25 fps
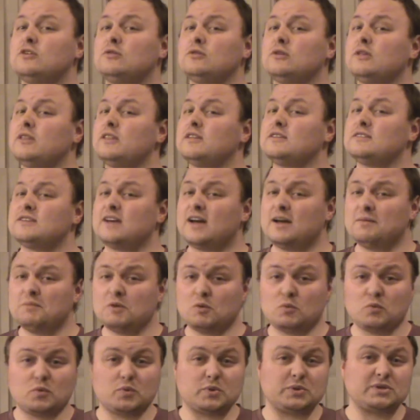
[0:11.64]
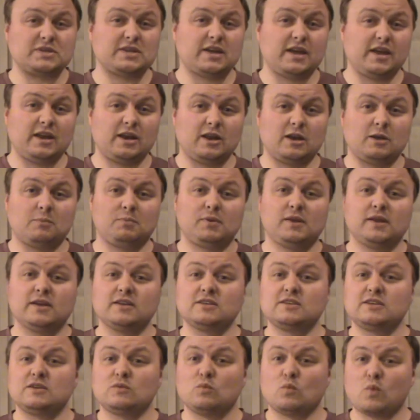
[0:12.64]
old at the time and we were staying in a
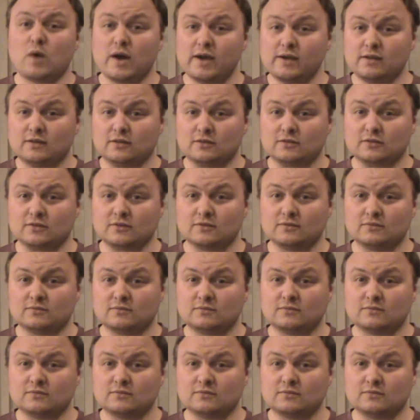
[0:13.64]
place in Wales.